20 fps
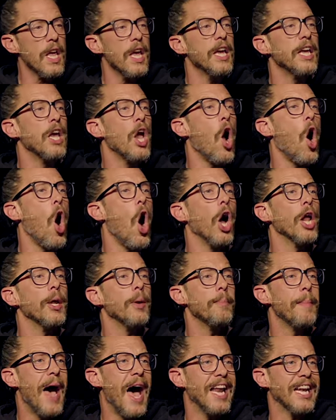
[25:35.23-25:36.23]
He
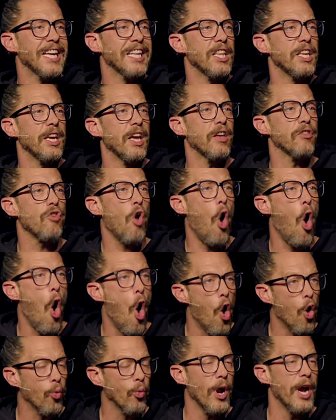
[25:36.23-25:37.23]
automatically has
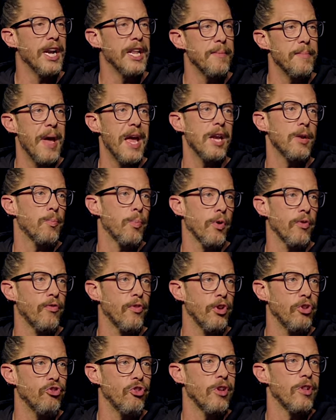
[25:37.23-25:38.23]
already made
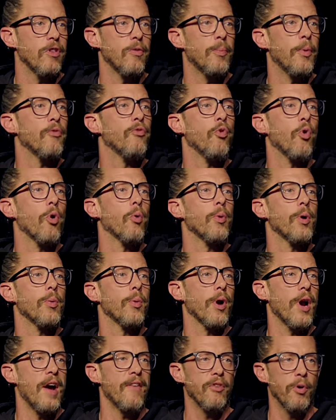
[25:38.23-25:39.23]
provisions before we
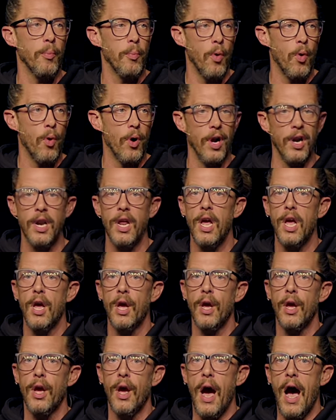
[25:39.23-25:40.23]
were ever born.
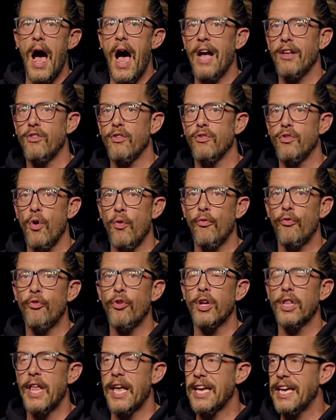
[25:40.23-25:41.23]
I just don't
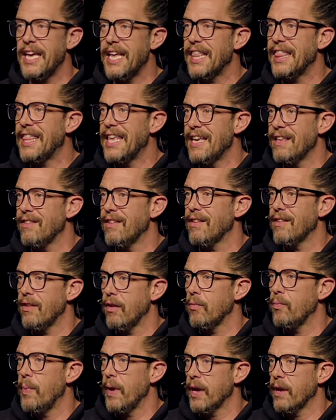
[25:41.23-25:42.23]
feel like he thinks it's
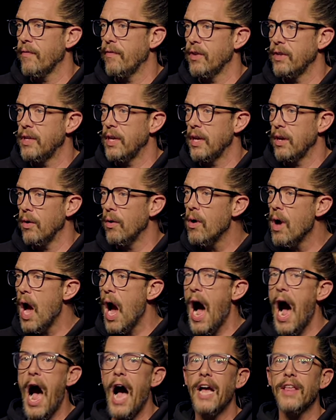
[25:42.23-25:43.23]
as big of a deal.
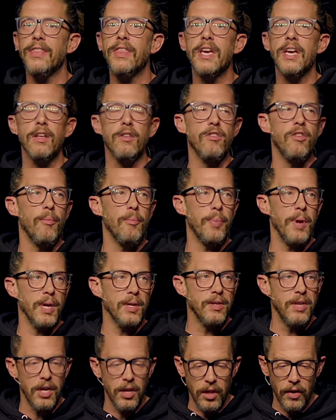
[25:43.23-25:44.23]
I think it's a
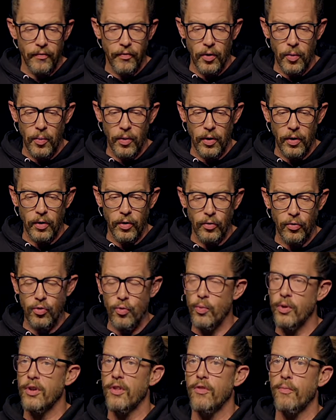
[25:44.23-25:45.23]
big deal if you
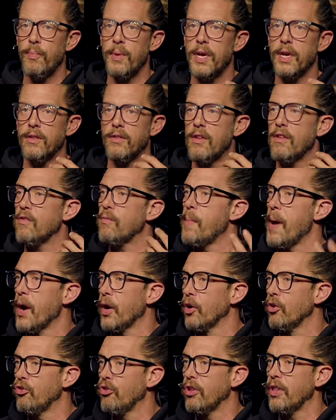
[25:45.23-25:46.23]
were to speak
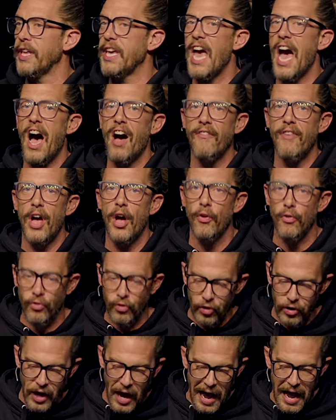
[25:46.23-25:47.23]
disparagingly of El
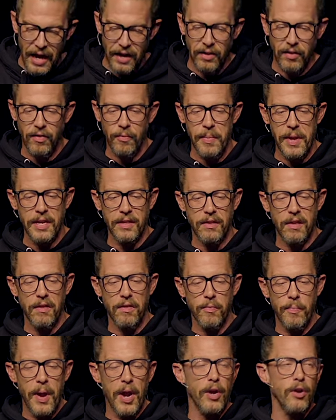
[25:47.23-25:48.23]
Shaddai, speak
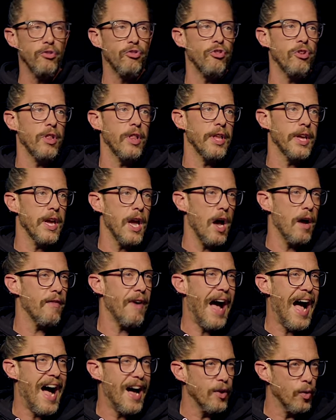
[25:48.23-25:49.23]
disparagingly of
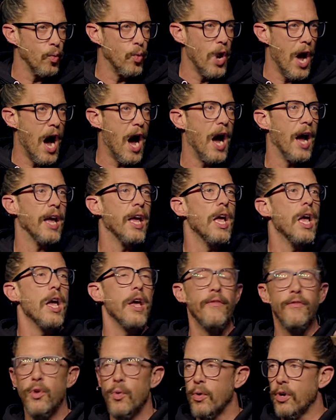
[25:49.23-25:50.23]
Adonai.
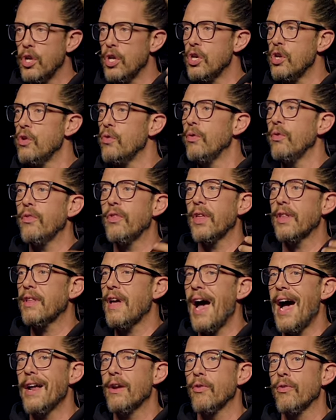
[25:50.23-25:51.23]
If you were to use the
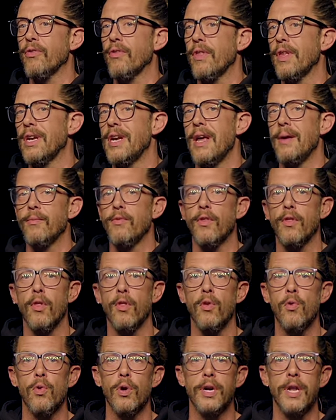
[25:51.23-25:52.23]
titles or the names of the
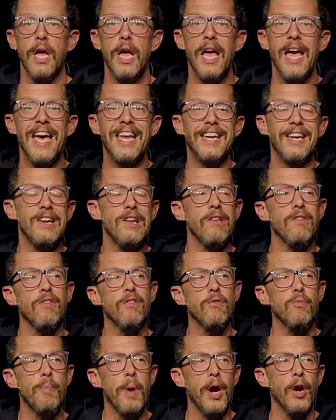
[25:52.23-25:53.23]
Lord in a
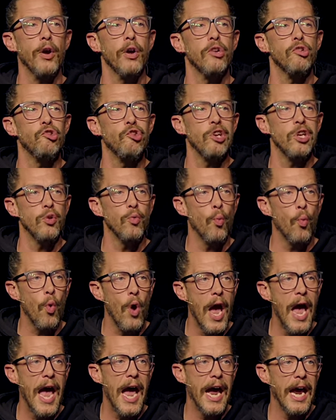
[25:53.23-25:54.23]
disparaging
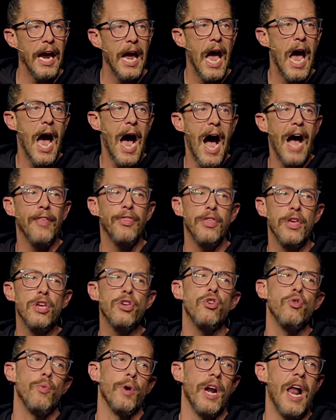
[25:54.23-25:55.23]
way, I
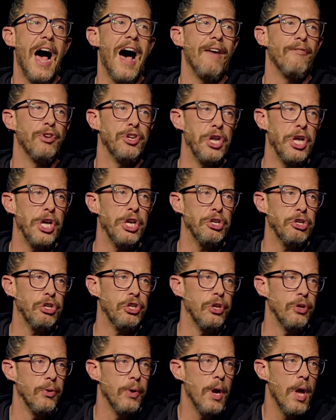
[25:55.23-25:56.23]
think you would have an
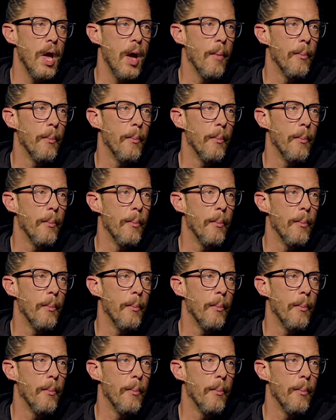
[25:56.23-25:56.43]
issue.